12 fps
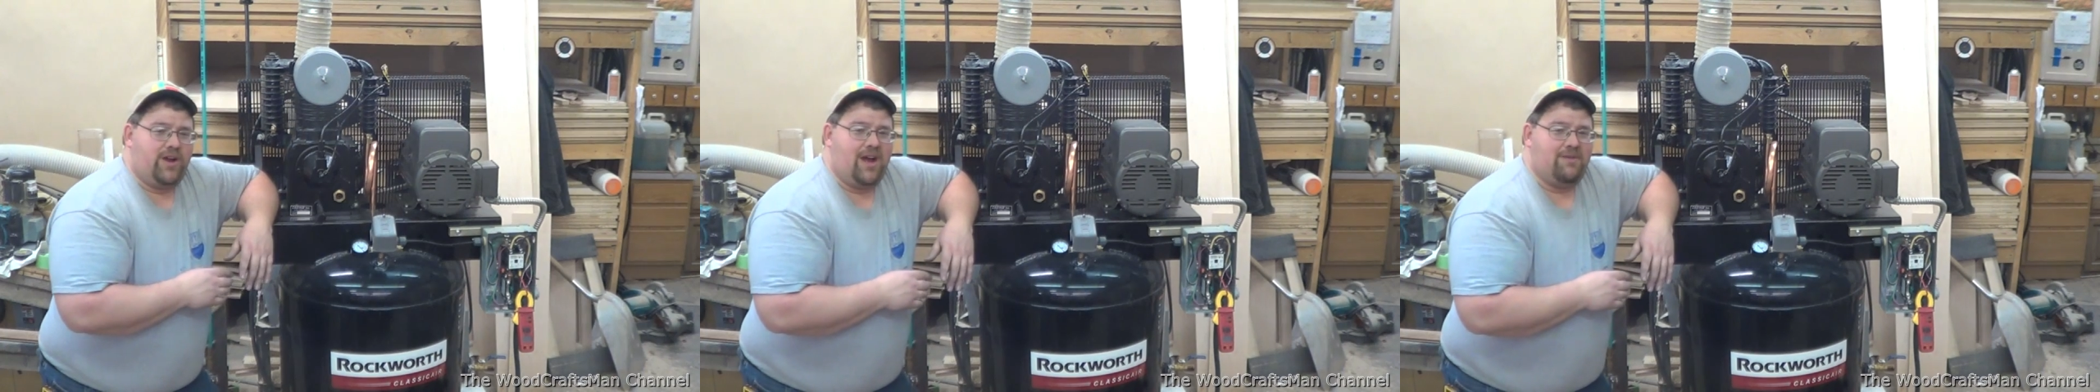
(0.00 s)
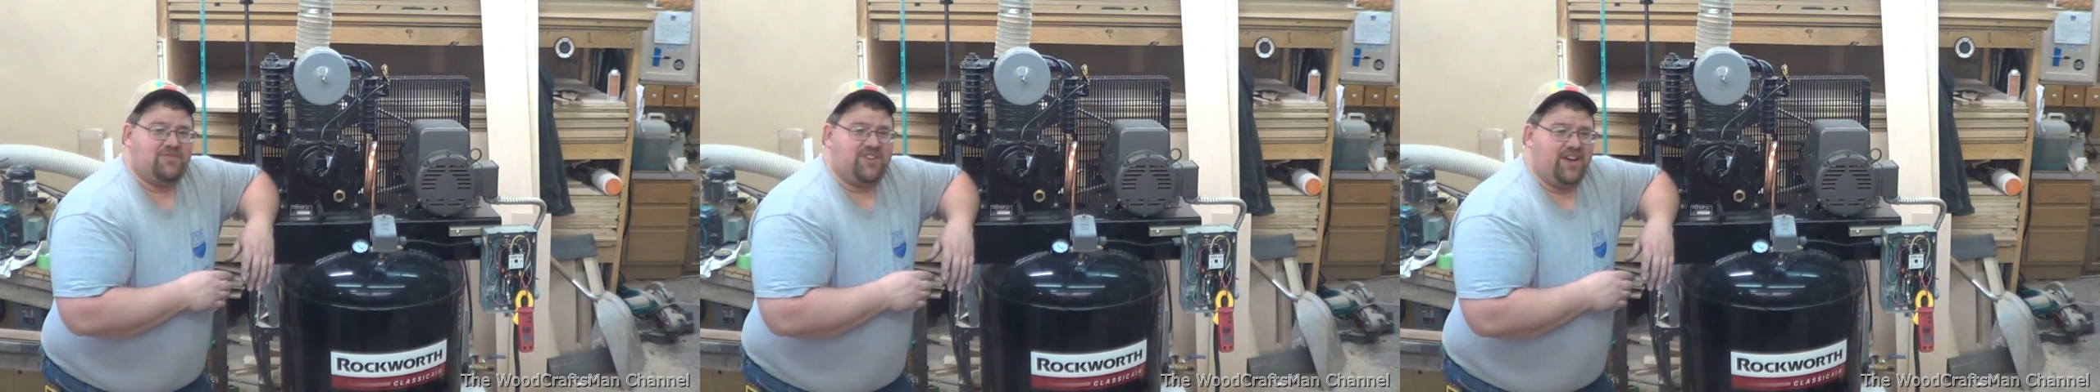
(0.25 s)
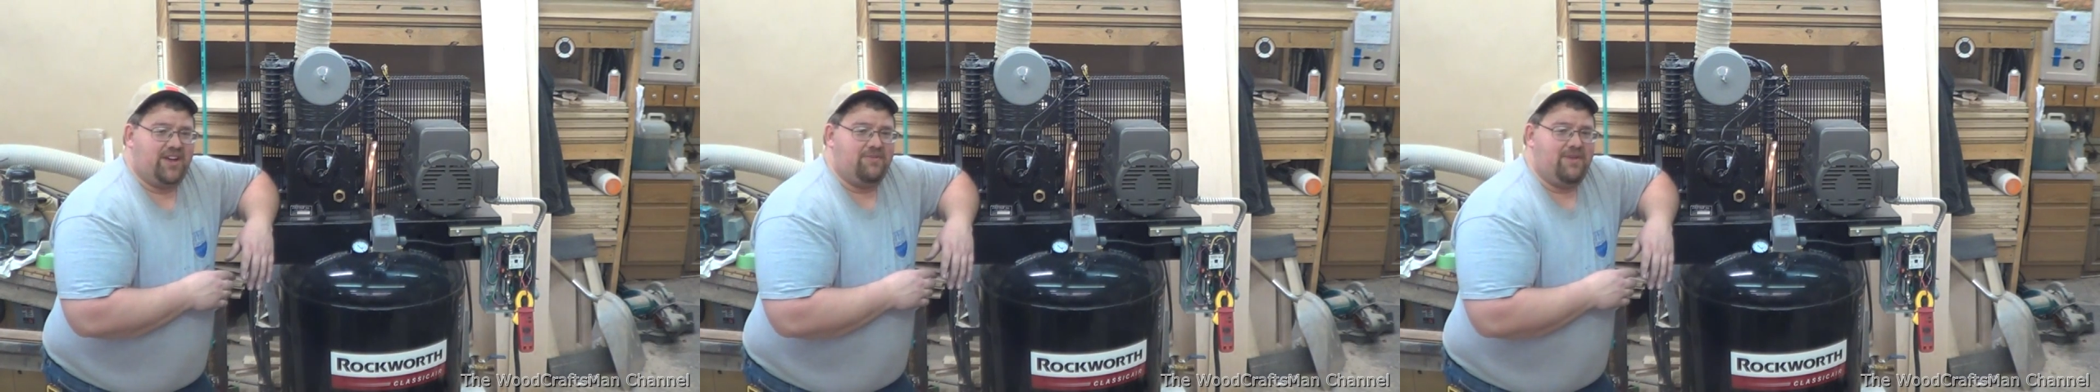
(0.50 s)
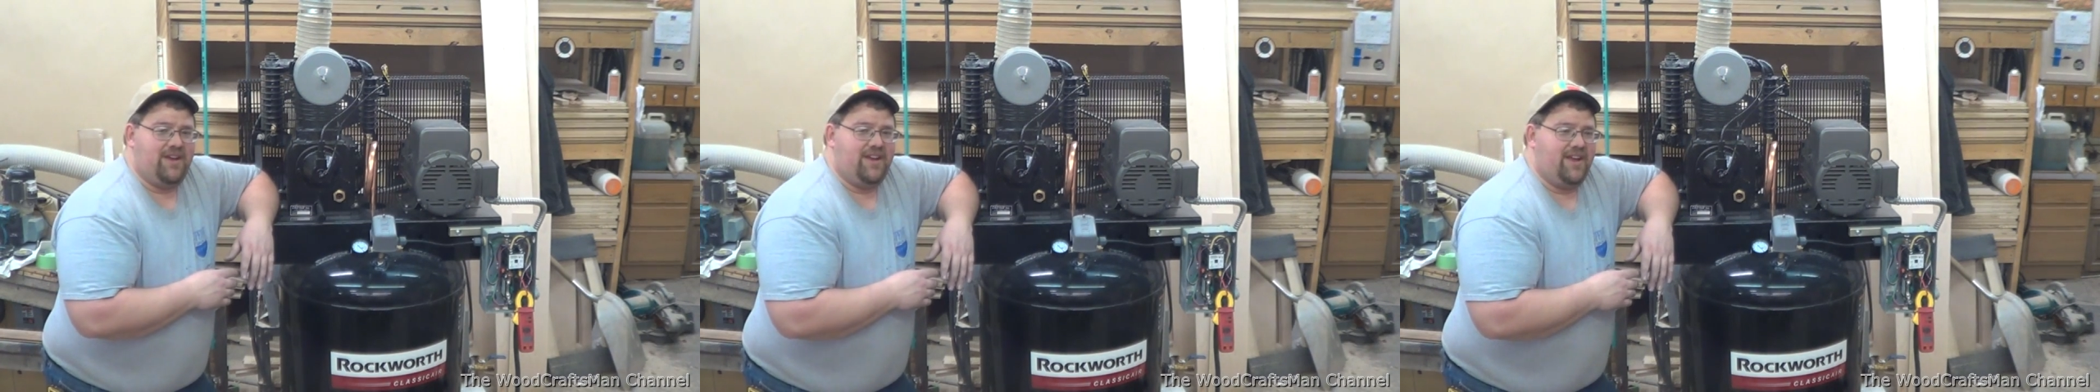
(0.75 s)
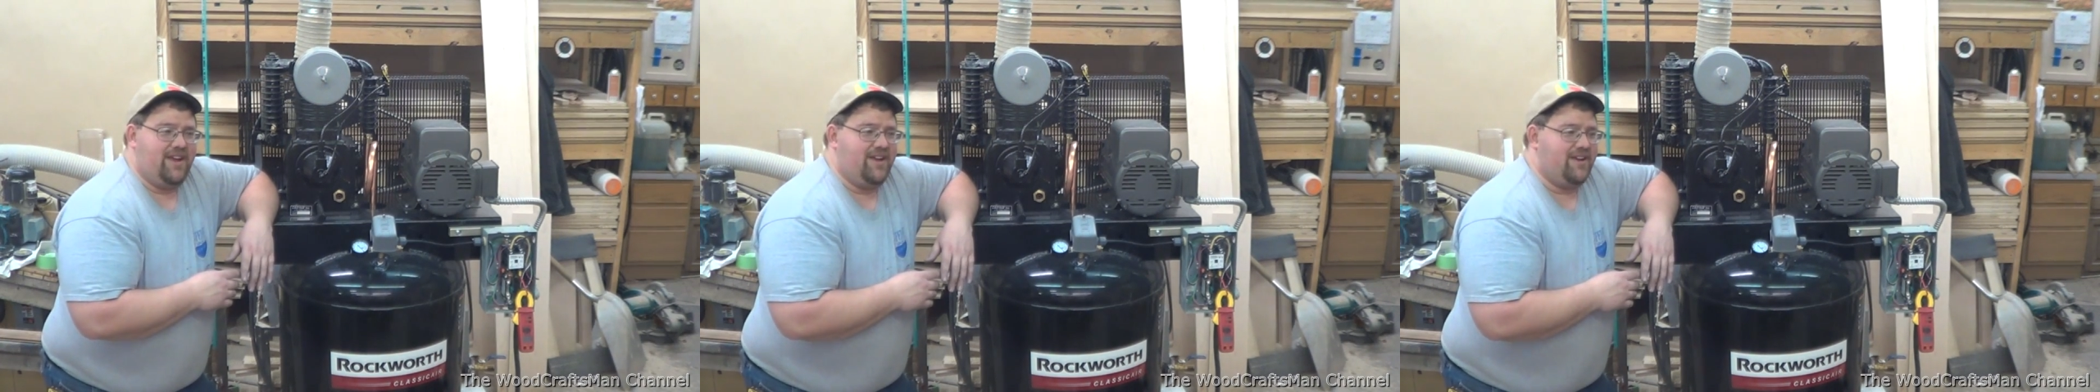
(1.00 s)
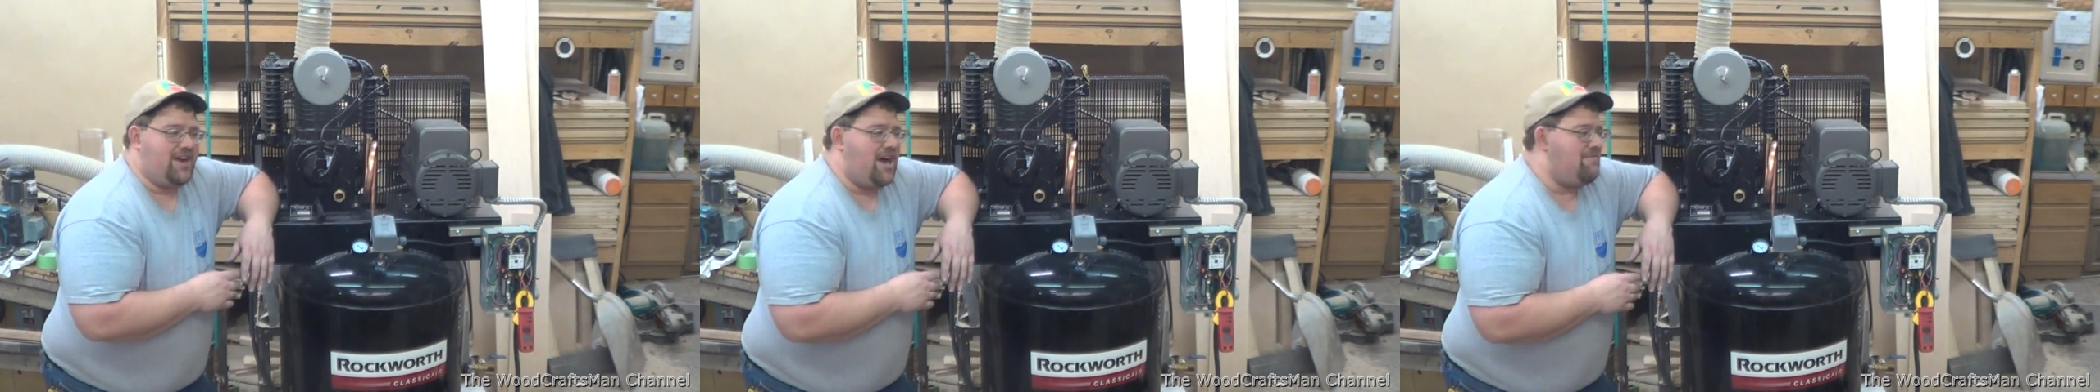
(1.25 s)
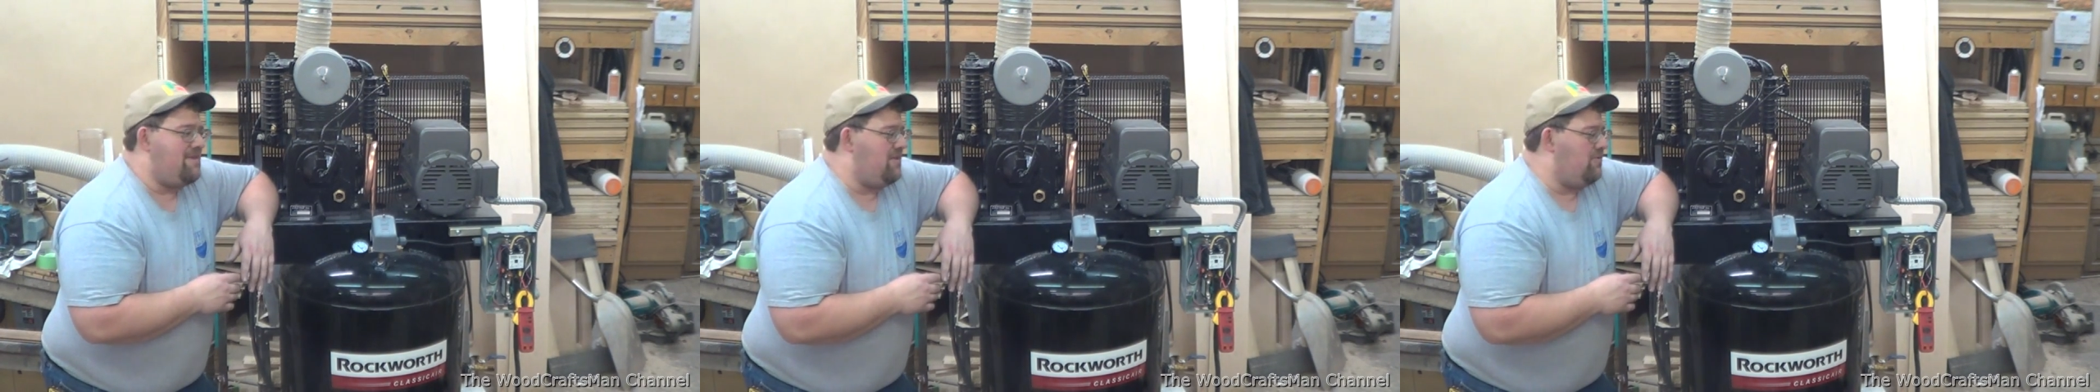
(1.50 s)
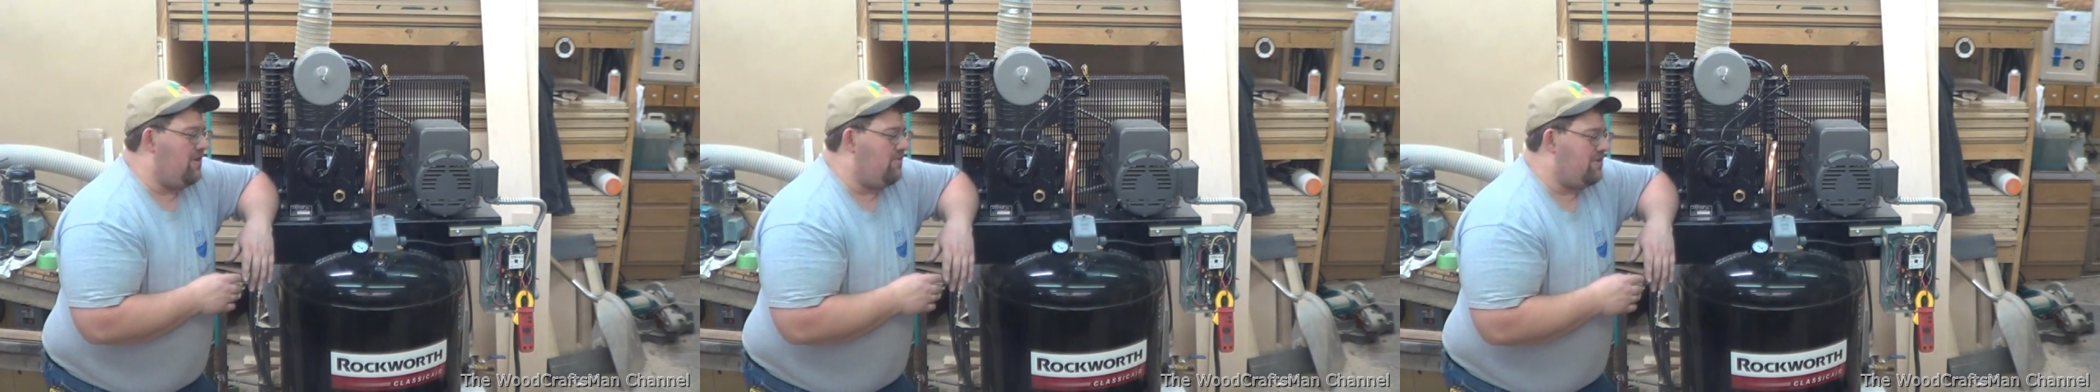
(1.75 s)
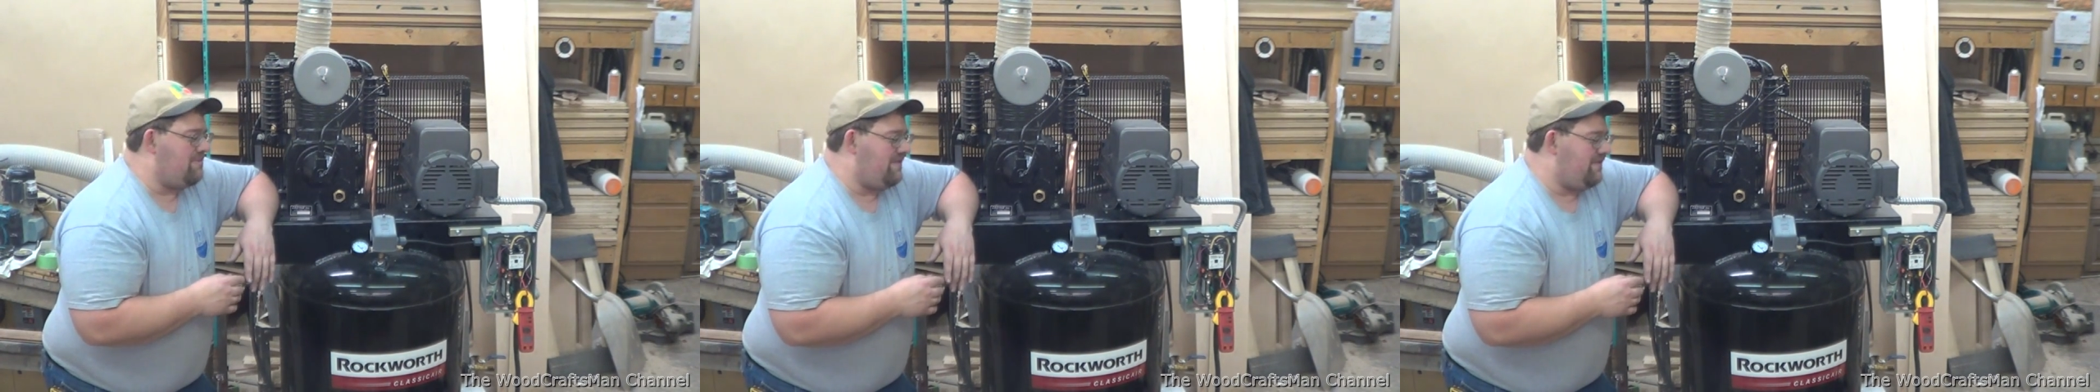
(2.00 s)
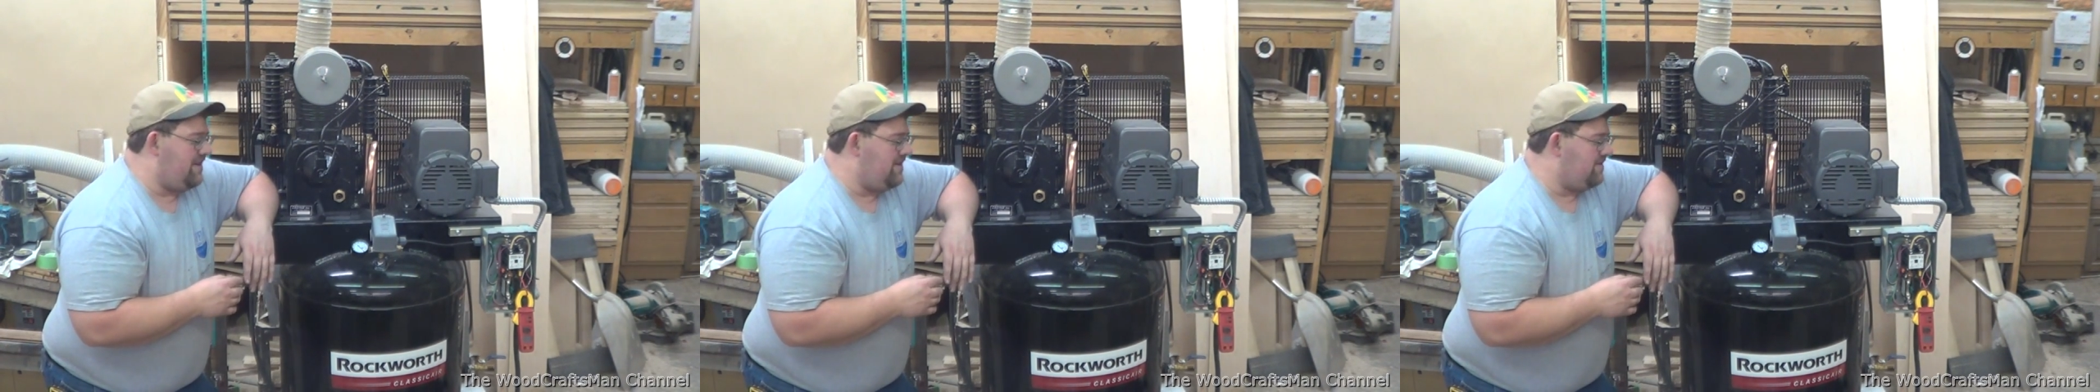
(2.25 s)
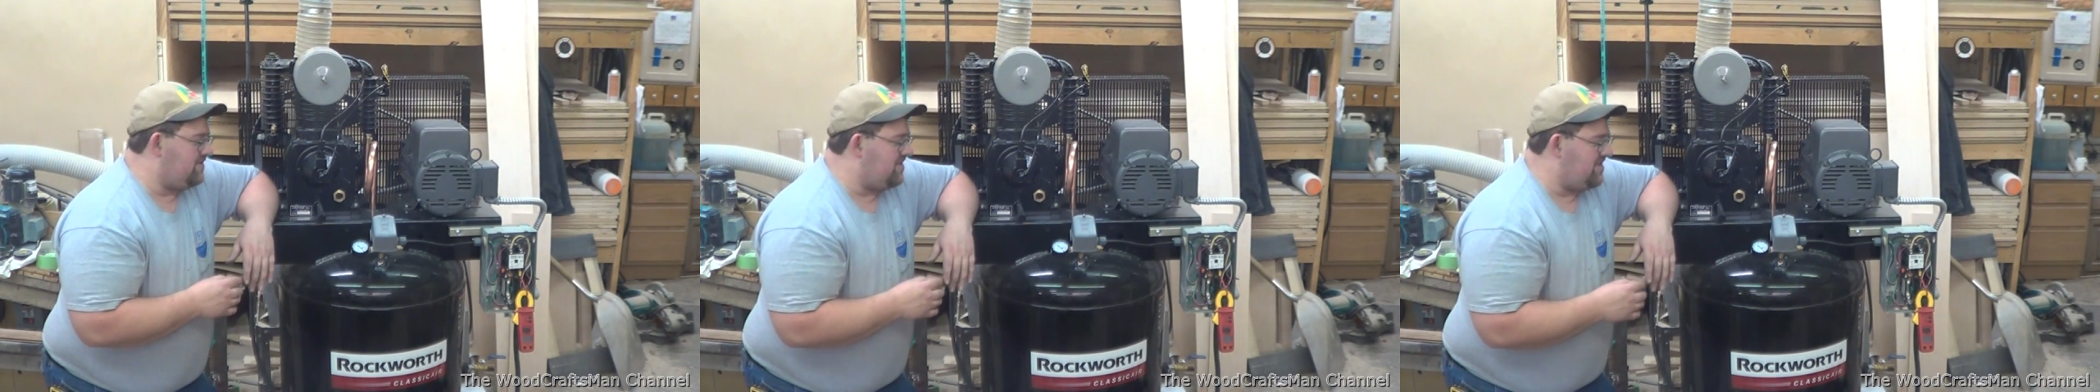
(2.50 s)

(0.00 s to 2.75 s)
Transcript: Comtech had made a comment on one of my videos,